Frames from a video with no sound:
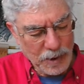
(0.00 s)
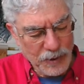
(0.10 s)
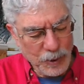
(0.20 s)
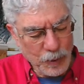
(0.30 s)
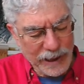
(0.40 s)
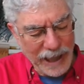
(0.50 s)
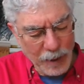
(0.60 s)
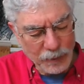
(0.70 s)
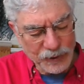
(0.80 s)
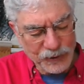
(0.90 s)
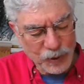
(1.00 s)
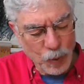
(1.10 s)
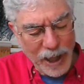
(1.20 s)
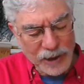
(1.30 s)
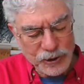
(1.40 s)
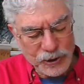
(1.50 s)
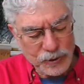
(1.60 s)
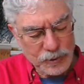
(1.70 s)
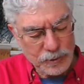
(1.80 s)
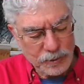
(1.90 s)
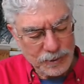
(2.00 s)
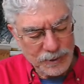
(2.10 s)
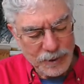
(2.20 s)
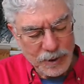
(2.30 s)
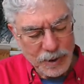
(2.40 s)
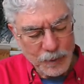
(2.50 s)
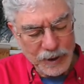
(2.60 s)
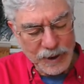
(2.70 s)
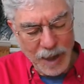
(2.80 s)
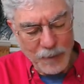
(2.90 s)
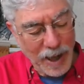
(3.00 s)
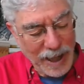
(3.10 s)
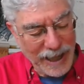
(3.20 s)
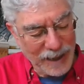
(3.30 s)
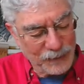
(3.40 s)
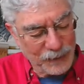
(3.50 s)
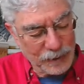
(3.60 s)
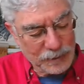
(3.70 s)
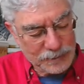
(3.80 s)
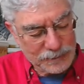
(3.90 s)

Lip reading: There were countless Quetch, but not my handful.